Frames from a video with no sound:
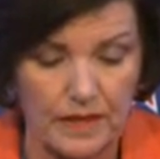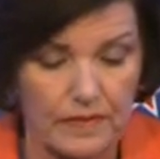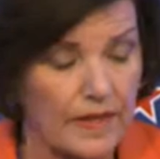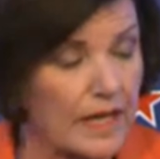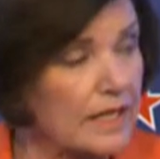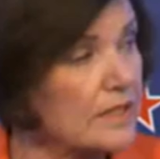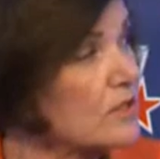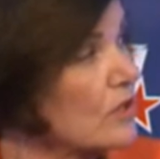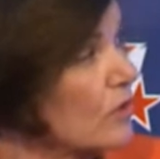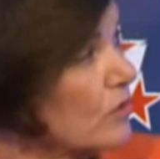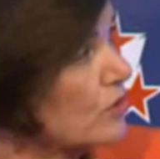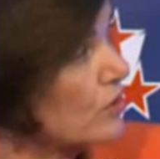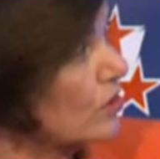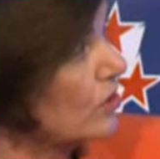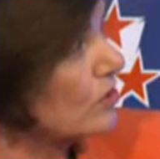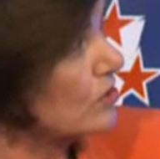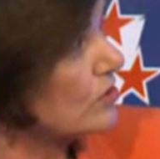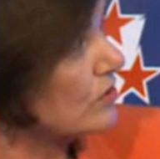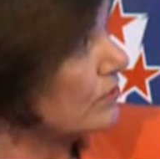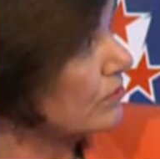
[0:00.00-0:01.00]
That's
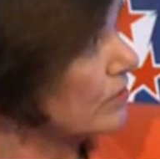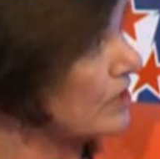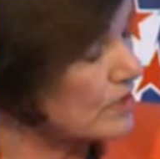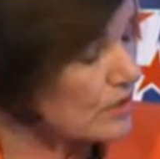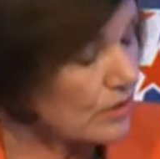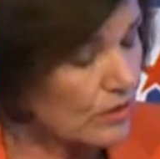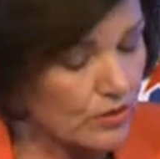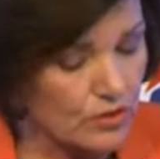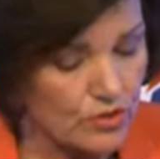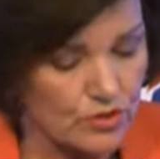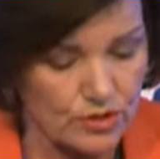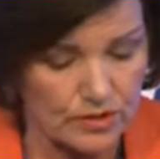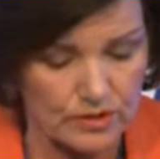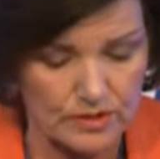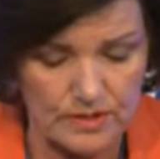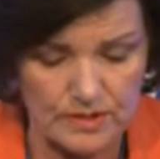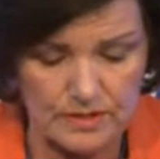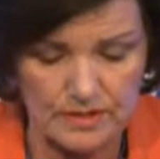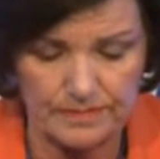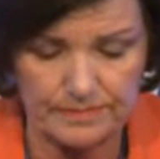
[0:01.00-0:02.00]
alternative
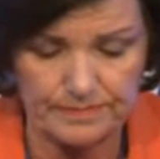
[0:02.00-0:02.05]
resolutions.